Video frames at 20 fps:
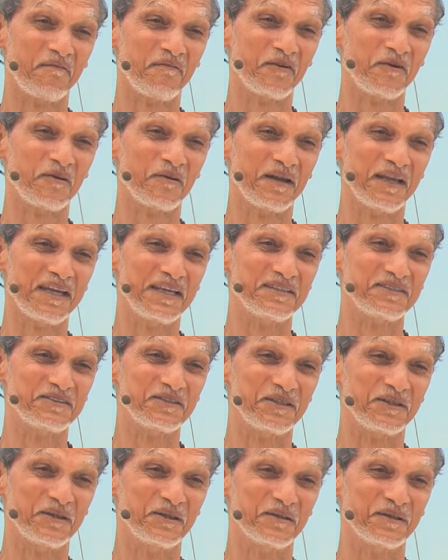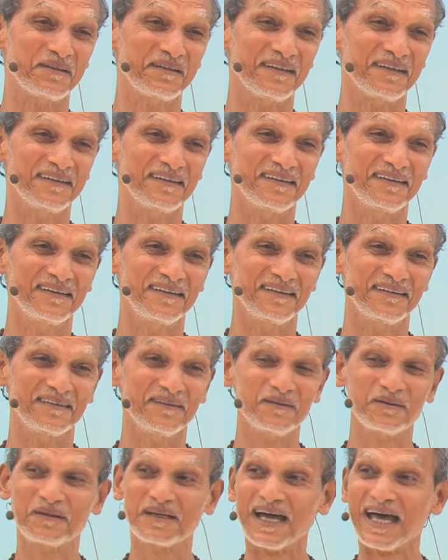who leads you,
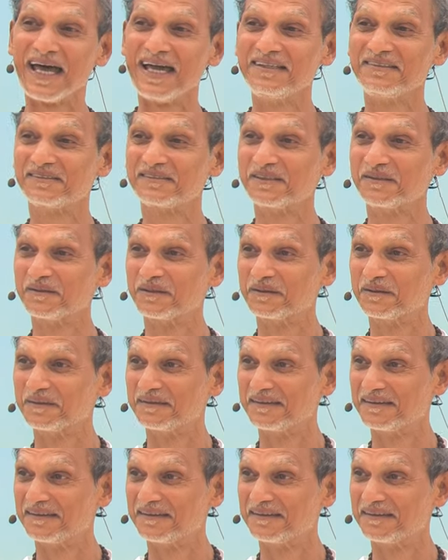who guides you,